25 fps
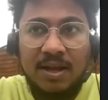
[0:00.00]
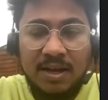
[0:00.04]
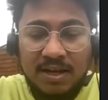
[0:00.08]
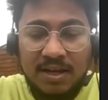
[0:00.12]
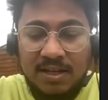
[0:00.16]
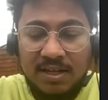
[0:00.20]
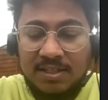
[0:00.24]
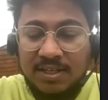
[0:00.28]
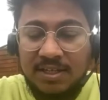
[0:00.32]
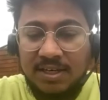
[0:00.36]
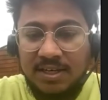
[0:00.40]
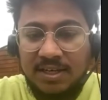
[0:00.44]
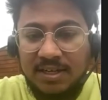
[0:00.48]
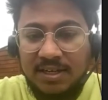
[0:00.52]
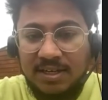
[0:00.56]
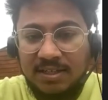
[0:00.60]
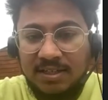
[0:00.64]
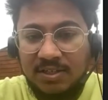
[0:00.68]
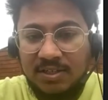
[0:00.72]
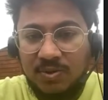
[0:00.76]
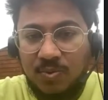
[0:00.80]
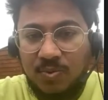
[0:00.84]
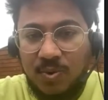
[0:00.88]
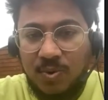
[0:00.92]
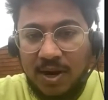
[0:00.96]
culture here
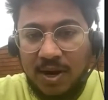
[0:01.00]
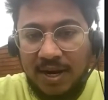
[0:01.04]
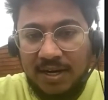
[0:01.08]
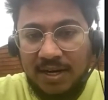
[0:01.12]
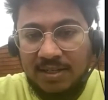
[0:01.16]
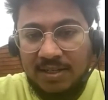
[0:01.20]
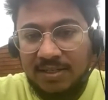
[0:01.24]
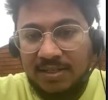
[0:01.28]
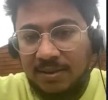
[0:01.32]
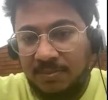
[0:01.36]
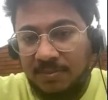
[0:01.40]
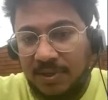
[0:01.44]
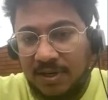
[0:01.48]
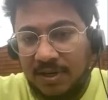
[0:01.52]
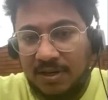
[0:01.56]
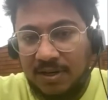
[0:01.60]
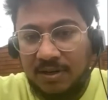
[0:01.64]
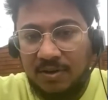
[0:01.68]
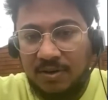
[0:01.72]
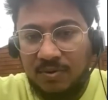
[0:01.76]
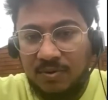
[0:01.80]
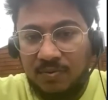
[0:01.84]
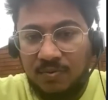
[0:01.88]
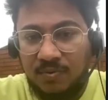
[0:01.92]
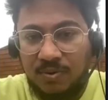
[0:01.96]
is quite similar
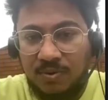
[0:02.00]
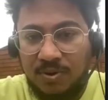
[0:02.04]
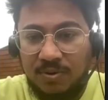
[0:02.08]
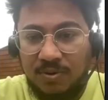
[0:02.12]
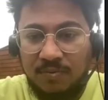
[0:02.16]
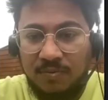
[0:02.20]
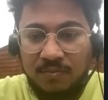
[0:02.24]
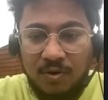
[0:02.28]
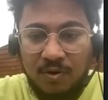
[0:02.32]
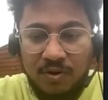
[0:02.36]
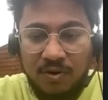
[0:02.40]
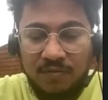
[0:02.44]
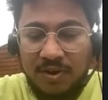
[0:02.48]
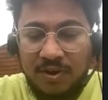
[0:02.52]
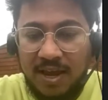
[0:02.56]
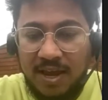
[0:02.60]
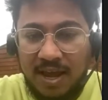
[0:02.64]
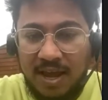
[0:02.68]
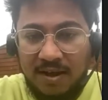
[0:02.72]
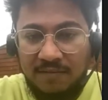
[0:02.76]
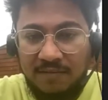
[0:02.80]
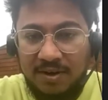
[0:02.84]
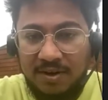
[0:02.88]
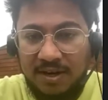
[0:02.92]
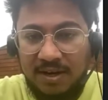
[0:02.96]
to what we
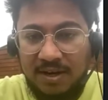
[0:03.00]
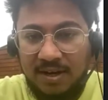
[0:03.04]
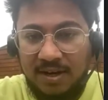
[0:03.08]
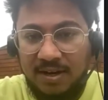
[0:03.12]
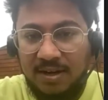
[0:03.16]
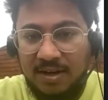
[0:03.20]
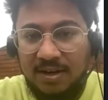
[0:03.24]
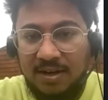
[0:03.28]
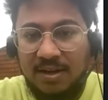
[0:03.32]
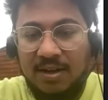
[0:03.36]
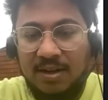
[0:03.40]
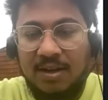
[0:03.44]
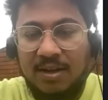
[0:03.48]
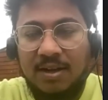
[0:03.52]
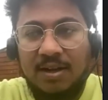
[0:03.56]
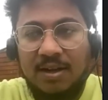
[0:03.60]
have in India.